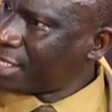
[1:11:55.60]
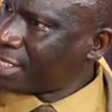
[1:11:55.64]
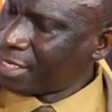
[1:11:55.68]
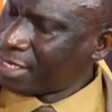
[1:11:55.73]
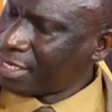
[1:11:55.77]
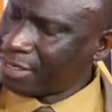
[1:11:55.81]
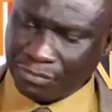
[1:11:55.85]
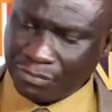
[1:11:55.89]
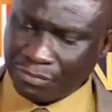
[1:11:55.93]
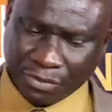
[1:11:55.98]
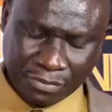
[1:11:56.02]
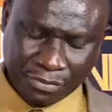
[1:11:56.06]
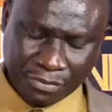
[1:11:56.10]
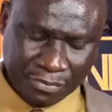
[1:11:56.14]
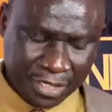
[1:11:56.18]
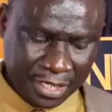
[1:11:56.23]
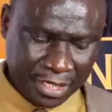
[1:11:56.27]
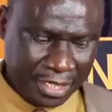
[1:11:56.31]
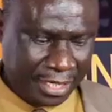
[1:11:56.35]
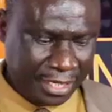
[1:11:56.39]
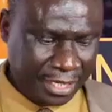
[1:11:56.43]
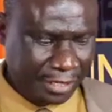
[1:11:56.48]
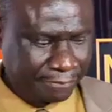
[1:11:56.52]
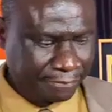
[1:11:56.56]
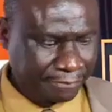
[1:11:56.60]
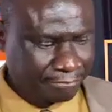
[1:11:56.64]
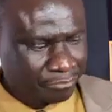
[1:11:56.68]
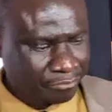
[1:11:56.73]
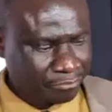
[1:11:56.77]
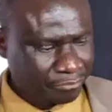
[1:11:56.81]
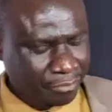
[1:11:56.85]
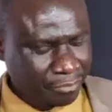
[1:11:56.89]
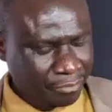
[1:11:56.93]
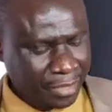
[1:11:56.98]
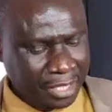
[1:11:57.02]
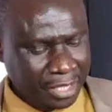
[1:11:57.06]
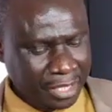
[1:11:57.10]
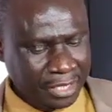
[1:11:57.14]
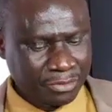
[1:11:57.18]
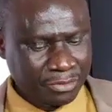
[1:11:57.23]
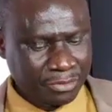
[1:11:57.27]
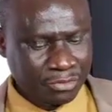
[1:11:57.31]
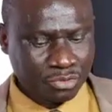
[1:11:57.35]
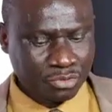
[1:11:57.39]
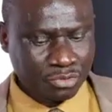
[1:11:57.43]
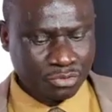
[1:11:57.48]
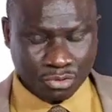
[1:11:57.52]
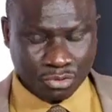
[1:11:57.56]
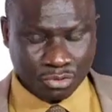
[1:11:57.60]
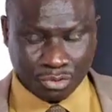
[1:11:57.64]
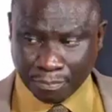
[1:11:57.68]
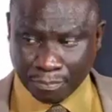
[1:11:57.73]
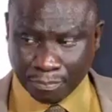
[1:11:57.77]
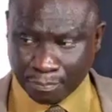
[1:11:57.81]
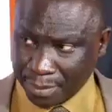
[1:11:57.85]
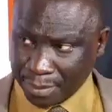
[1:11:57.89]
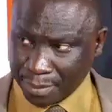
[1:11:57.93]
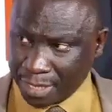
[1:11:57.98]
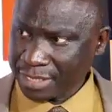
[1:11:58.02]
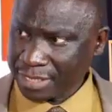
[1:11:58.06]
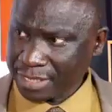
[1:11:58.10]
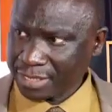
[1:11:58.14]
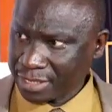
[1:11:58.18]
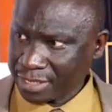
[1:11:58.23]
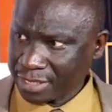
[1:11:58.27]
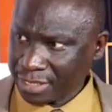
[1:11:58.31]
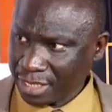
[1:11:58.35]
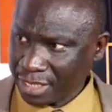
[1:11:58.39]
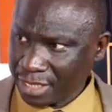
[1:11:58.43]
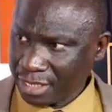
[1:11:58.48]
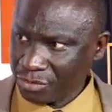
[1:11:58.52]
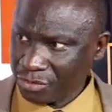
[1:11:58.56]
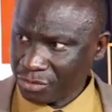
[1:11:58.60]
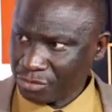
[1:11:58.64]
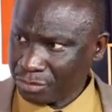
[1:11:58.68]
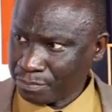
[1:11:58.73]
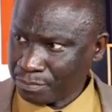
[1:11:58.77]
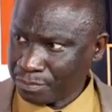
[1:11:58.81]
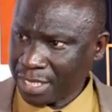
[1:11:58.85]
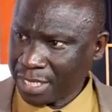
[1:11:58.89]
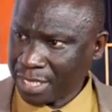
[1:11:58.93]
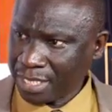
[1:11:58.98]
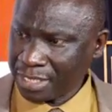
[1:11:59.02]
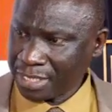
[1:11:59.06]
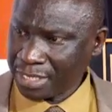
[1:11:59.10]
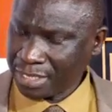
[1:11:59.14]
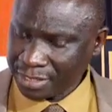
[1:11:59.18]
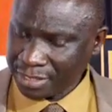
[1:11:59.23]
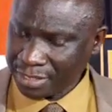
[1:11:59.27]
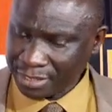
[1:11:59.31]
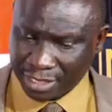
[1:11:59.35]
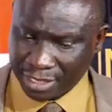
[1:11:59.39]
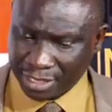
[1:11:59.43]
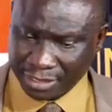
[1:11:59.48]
and what we did, the control price announced by His